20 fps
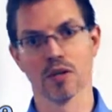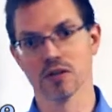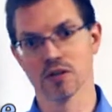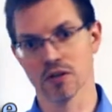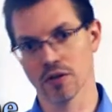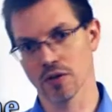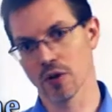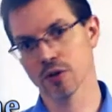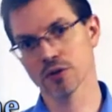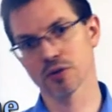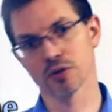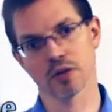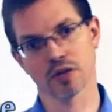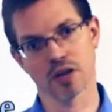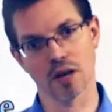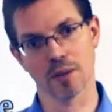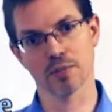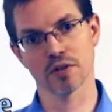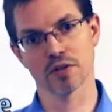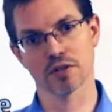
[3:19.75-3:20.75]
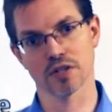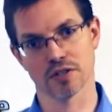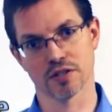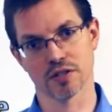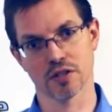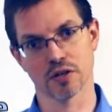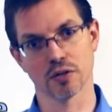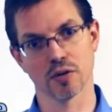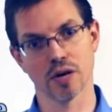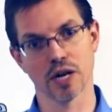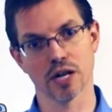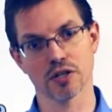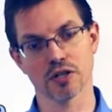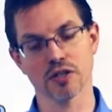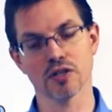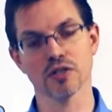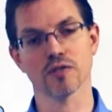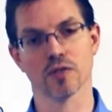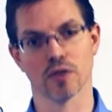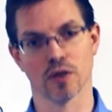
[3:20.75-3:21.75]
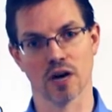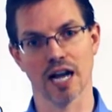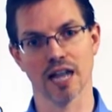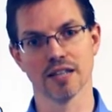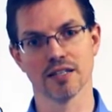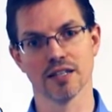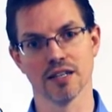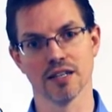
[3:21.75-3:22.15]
So those are a couple of considerations for IT